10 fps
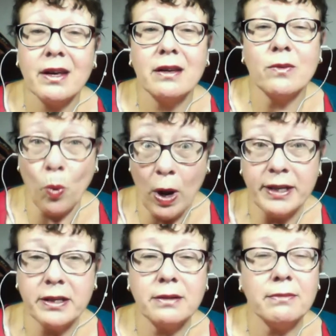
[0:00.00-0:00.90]

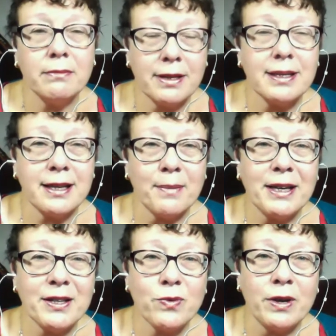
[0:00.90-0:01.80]
White, but it's an
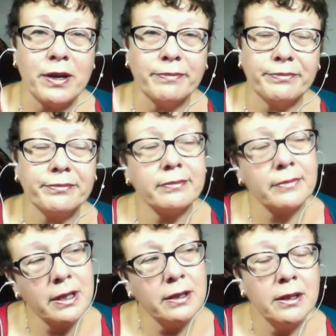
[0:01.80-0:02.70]
MX-3.
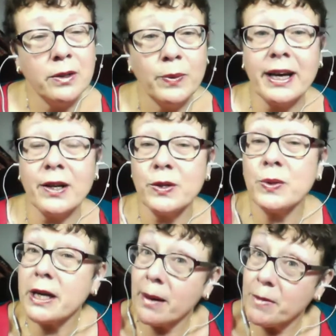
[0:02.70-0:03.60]
We get into
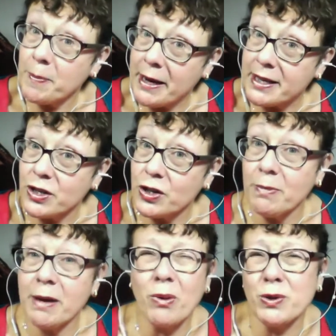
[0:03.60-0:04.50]
it. I'm the passenger.
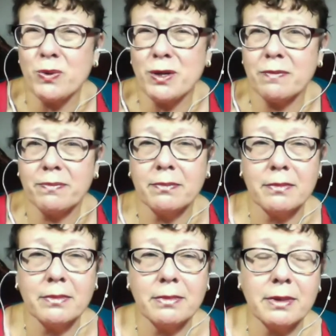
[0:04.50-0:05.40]
My boss
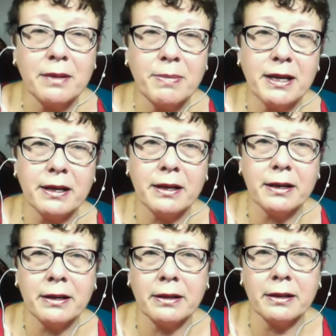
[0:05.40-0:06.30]
he'd been
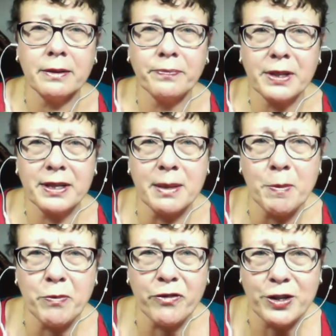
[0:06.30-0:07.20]
a
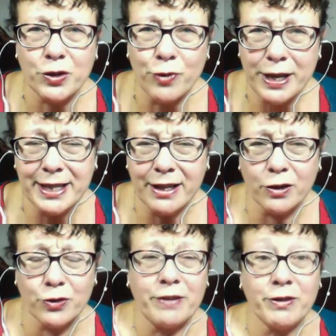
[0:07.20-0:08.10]
semi-professional racing car
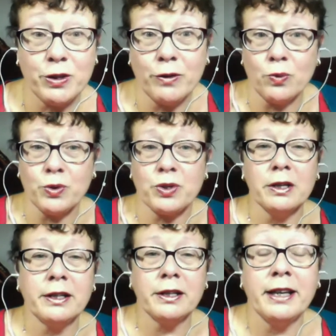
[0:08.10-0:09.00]
driver, so of course
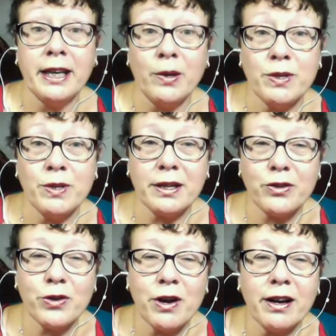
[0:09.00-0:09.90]
he was going to
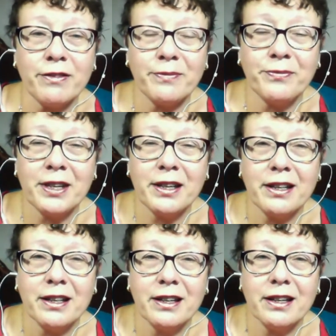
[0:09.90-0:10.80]
drive.
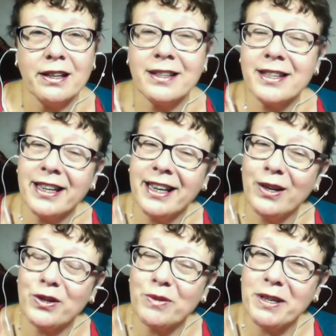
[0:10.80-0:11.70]
And suddenly he
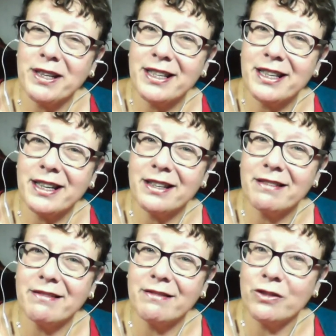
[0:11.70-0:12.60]
looked at me and he said,
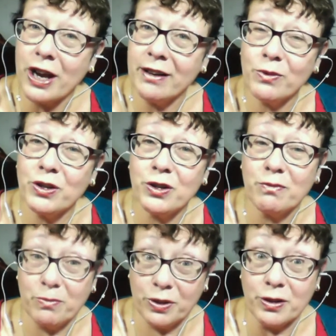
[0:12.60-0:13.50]
"Jane, would
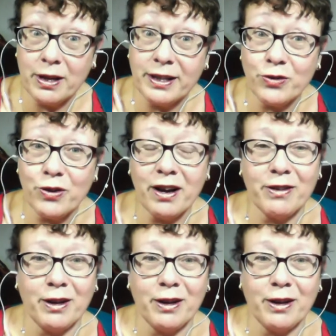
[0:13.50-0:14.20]
you like to drive?"